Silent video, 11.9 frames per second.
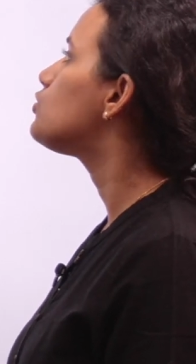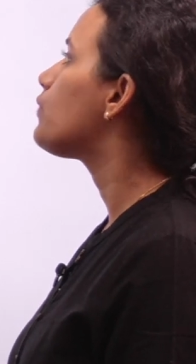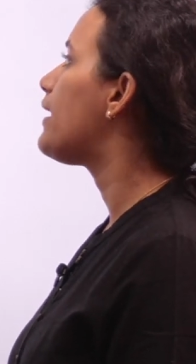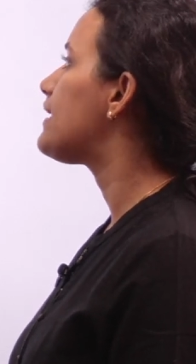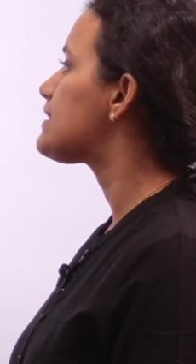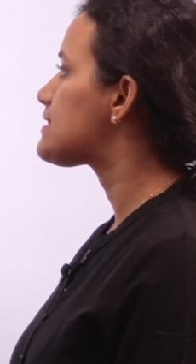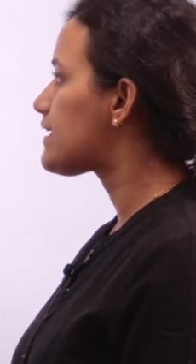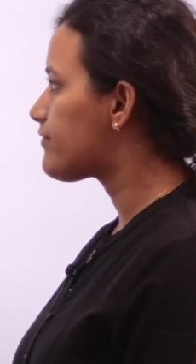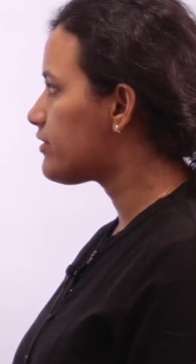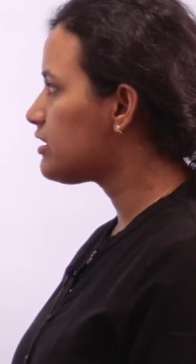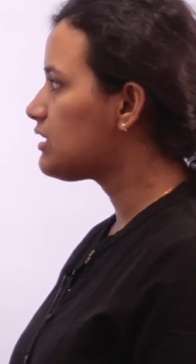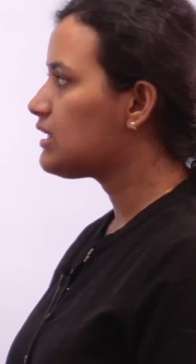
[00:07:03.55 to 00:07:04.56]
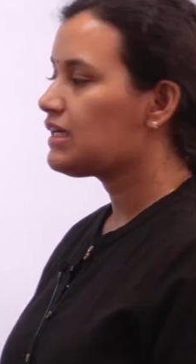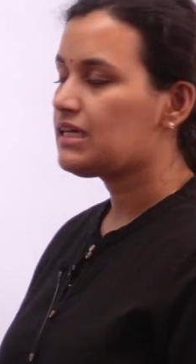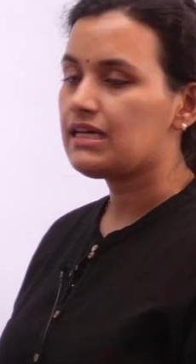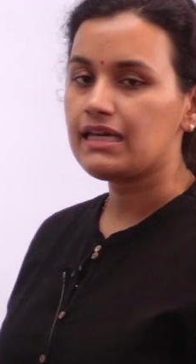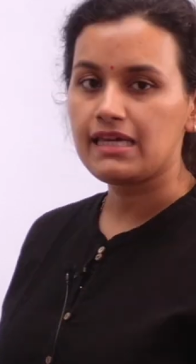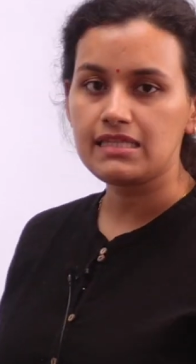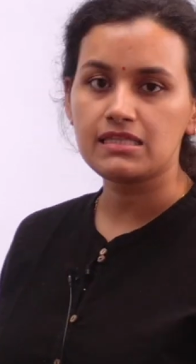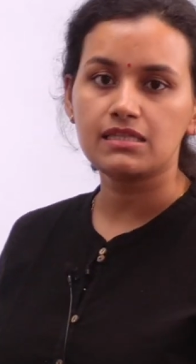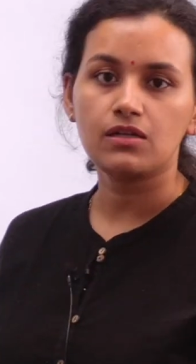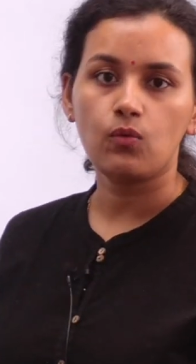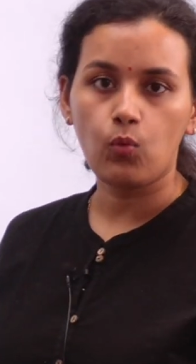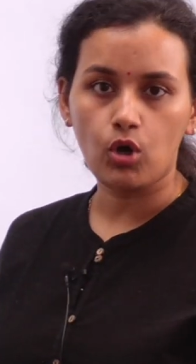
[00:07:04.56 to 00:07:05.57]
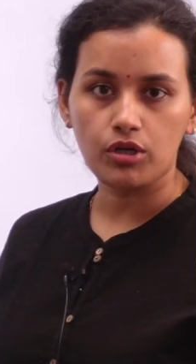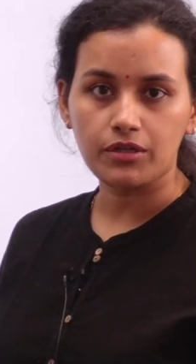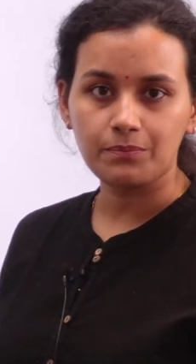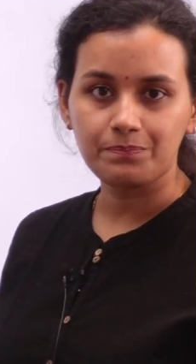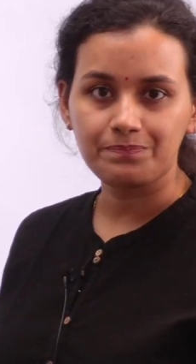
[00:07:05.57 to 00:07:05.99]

27 is what?